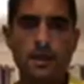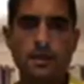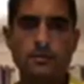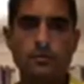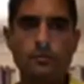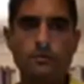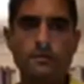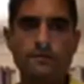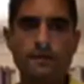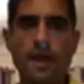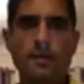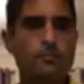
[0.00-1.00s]
it's almost
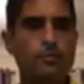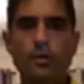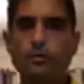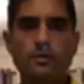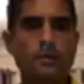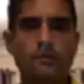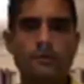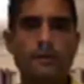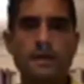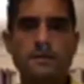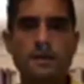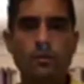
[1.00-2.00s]
if it ain't broke, don't
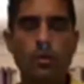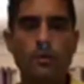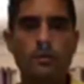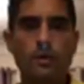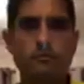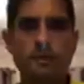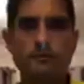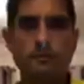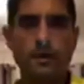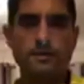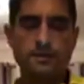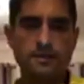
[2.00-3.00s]
fix it. Why would I rewrite it?